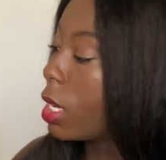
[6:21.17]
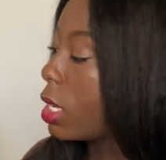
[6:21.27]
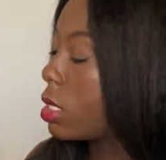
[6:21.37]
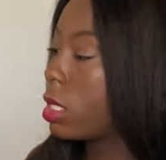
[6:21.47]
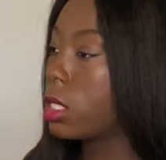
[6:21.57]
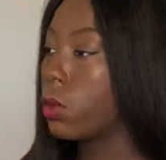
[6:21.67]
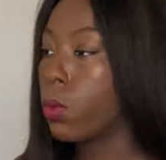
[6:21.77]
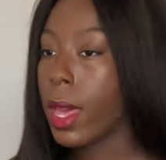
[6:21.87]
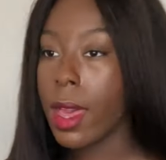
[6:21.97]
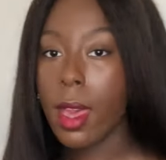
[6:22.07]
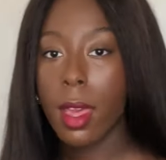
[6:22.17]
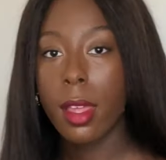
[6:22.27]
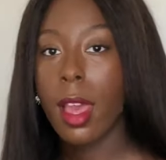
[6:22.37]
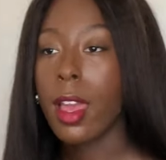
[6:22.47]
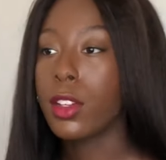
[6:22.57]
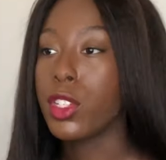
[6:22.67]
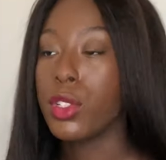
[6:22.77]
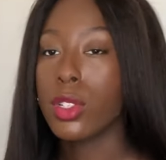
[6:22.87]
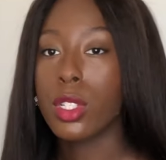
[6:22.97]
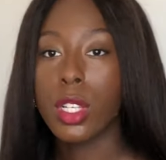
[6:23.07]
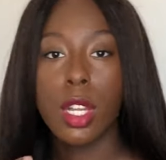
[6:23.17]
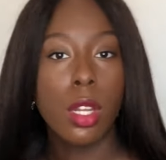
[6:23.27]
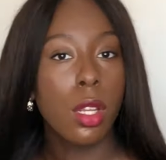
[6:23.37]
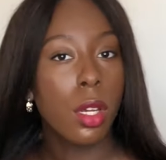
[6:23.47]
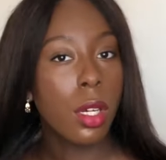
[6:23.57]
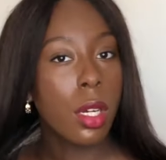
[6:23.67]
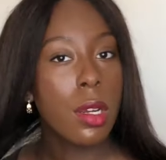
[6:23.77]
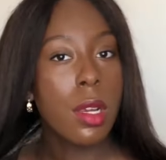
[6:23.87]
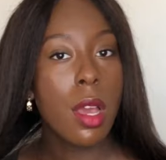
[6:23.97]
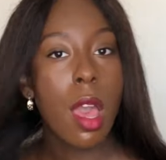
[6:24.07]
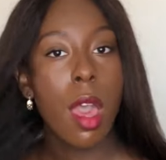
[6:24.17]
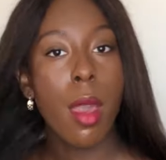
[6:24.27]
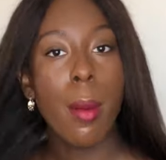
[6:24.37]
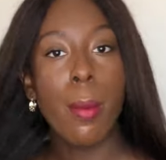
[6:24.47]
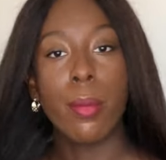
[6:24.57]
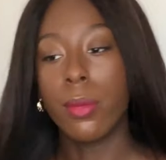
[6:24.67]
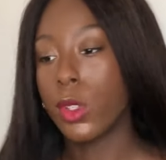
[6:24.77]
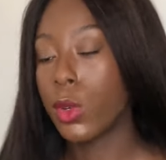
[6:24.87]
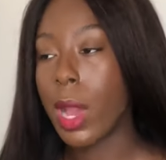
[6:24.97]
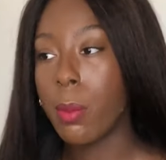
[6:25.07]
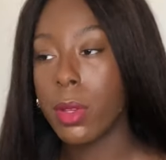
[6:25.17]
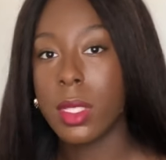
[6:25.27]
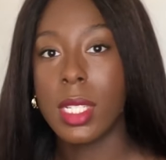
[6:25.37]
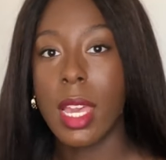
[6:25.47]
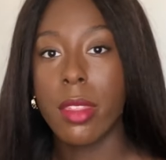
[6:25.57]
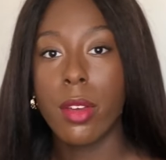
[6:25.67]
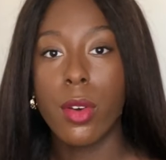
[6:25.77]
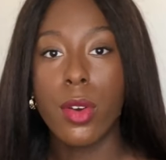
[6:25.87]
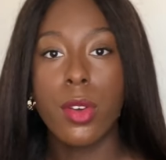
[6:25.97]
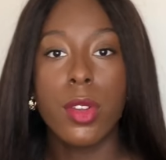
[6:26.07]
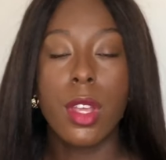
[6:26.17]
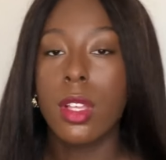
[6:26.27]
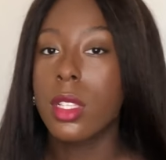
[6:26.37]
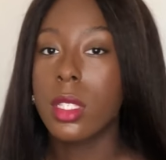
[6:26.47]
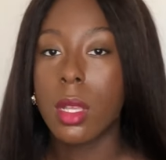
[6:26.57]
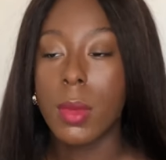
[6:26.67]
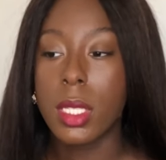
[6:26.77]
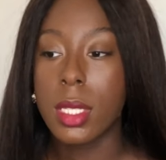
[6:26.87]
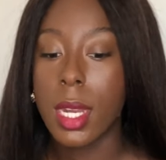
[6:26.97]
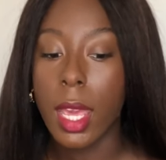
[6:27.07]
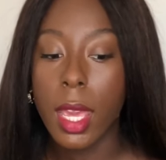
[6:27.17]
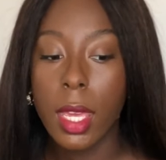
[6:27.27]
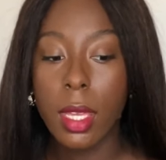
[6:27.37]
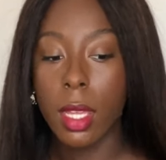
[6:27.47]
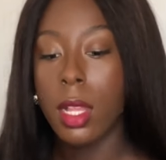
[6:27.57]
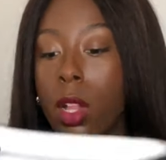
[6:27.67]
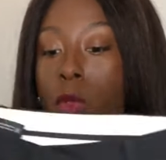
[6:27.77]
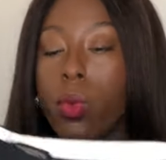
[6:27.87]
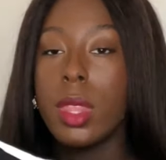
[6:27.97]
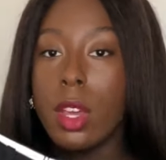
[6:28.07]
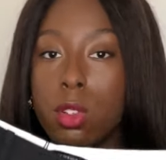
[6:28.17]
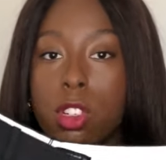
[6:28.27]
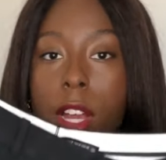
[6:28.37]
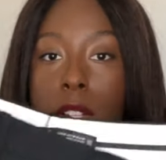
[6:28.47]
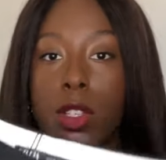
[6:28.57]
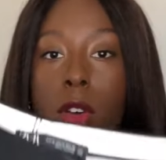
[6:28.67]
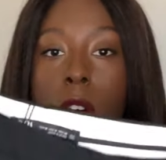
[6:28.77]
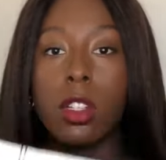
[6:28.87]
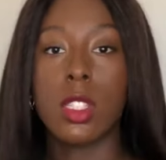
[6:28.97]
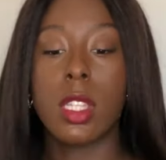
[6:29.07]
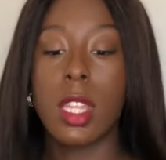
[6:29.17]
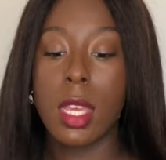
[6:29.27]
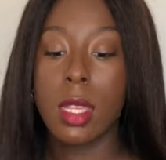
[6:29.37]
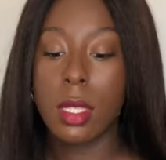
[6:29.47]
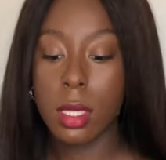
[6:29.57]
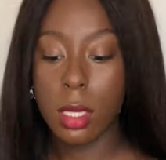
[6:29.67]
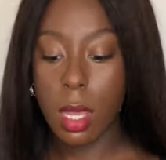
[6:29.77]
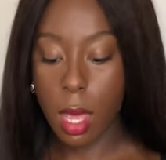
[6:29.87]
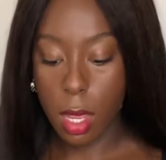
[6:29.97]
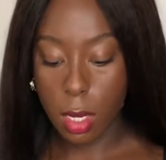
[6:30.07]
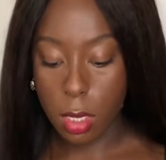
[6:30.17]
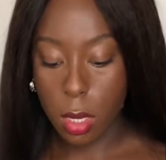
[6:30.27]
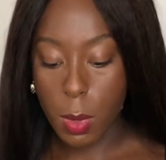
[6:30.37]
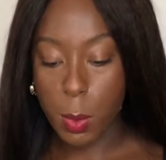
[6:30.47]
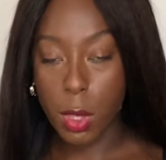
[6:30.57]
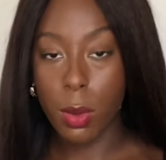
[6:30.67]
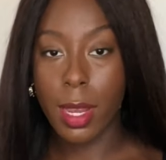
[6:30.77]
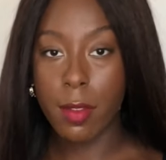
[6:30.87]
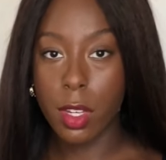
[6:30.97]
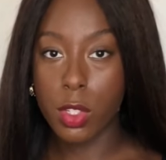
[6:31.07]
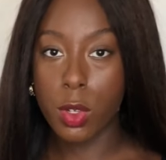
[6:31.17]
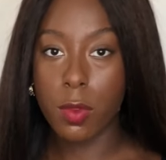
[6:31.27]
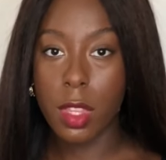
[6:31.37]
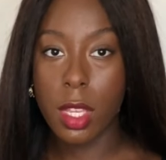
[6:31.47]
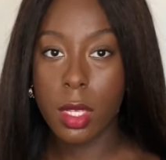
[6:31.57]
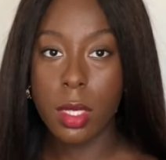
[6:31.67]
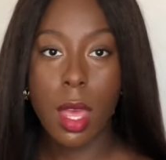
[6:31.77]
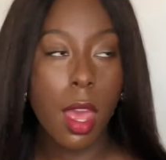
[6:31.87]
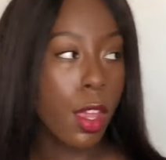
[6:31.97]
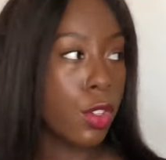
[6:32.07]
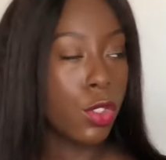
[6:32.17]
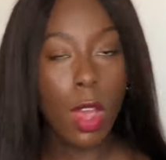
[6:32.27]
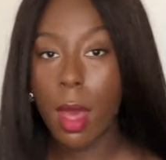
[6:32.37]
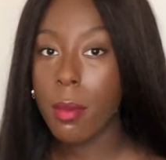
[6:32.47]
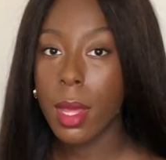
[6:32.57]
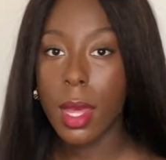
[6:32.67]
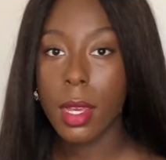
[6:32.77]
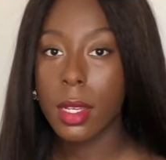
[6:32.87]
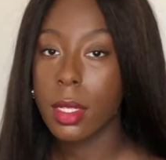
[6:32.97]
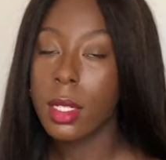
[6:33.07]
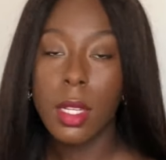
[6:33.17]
easy to wear, and you just can look quite put together on a summer's day without trying too hard. Just this and maybe the white version of this and your handbag